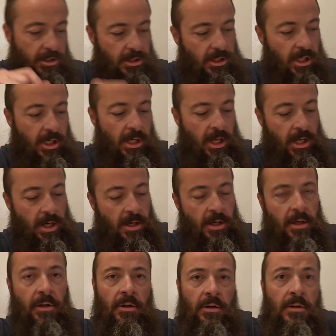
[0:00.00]
and
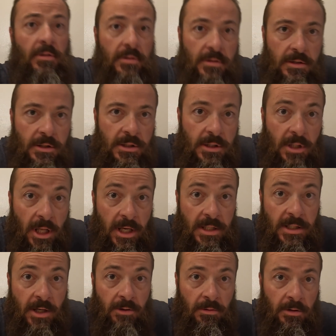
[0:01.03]
edit and
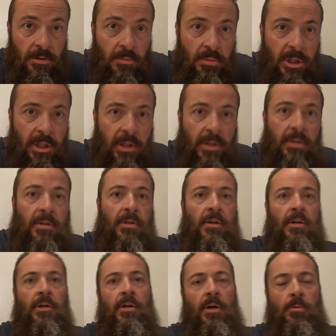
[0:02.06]
slice out a little bit. And
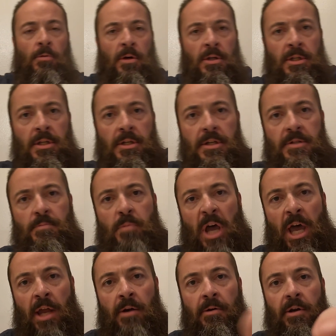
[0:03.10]
I'm watching this
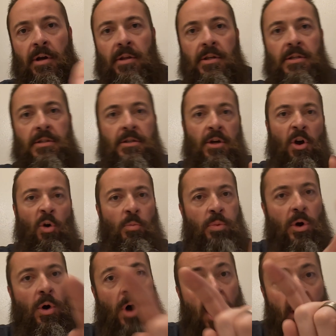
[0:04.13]
battery on this
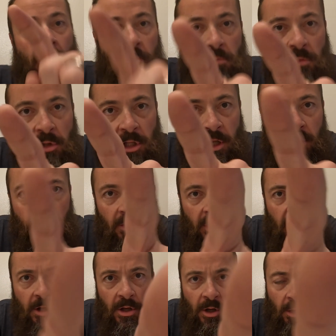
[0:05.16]
GoPro. I am
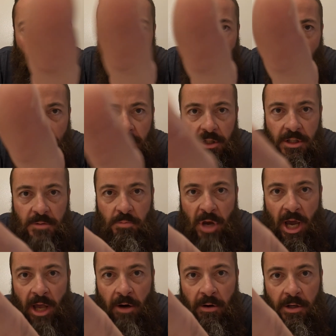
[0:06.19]
literally watching this
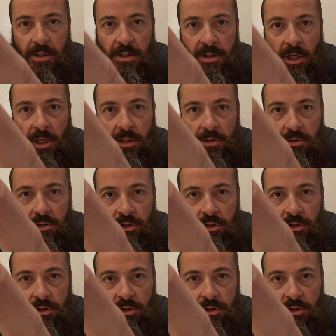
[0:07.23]
battery just like